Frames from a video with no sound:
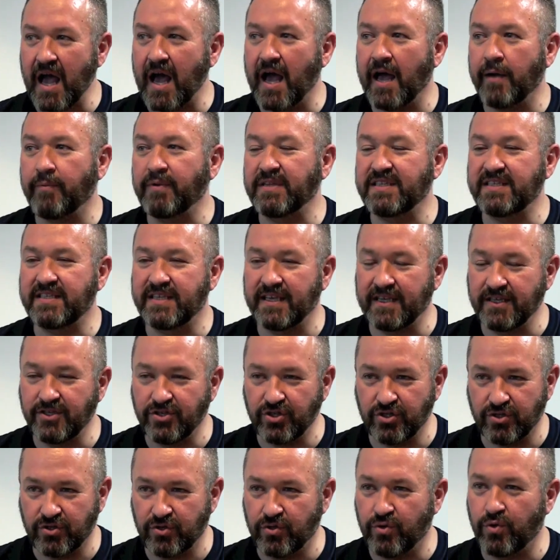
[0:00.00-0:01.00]
I would say
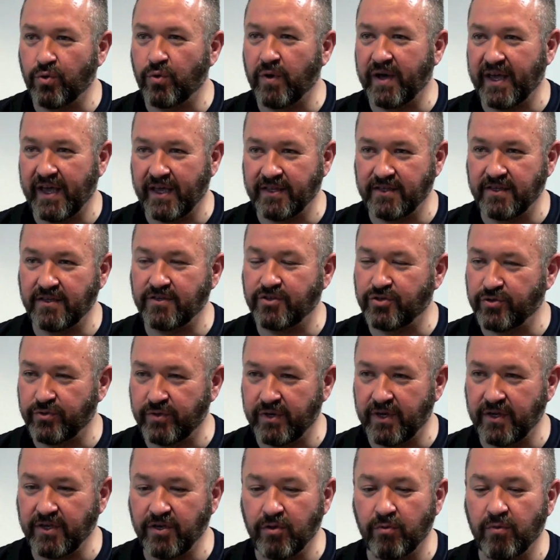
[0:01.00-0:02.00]
just go ahead and do
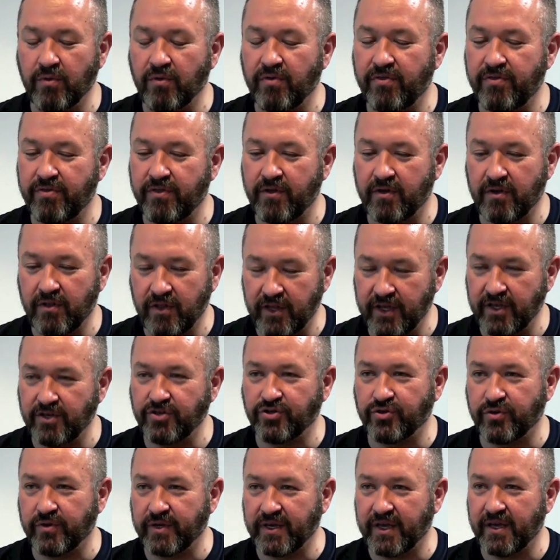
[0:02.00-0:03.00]
it. You will thoroughly
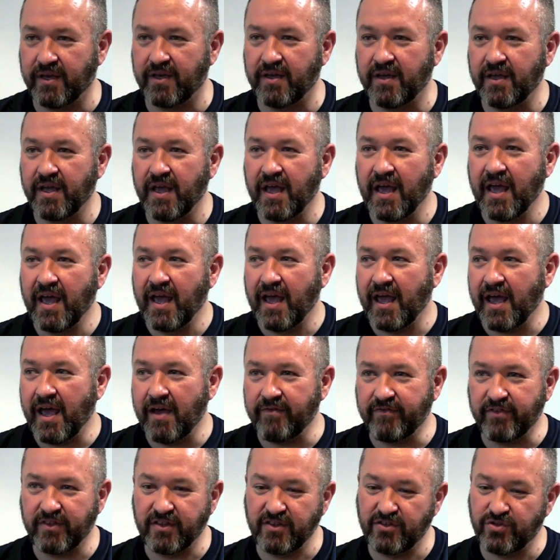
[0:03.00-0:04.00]
enjoy it.
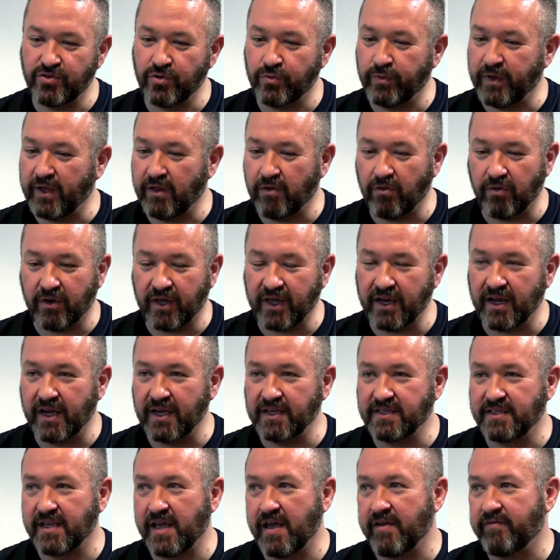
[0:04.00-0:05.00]
Everything's so well
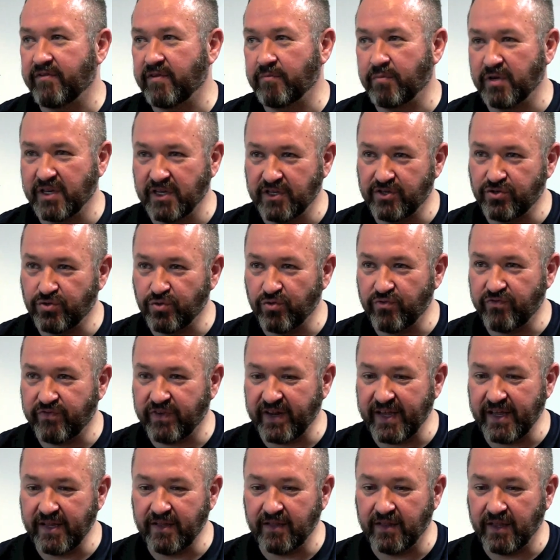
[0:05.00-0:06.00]
organised, everybody's so
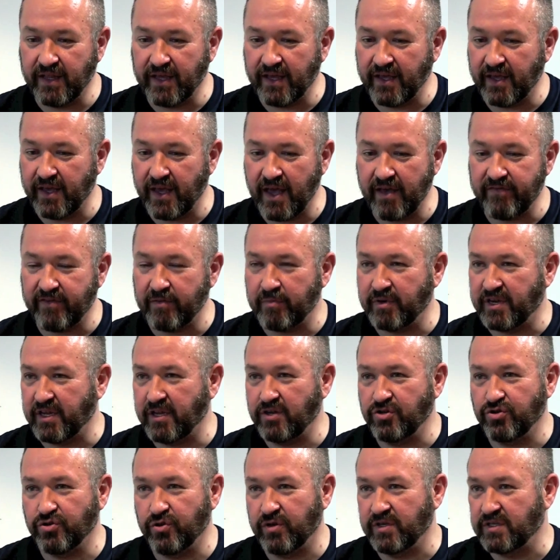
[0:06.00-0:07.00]
friendly, everybody
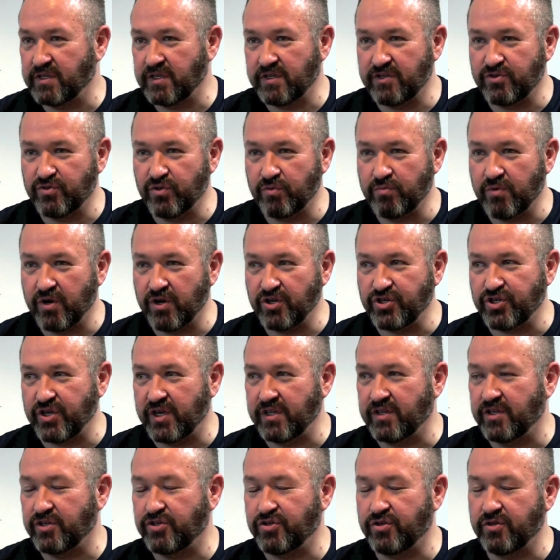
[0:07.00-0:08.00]
enjoys it so much,
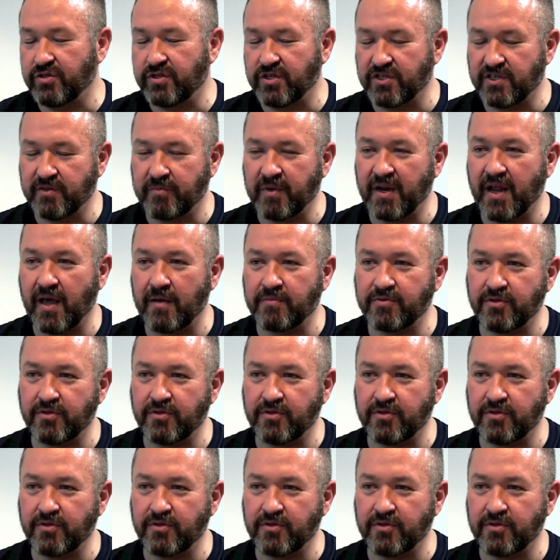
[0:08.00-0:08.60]
and the tutors have been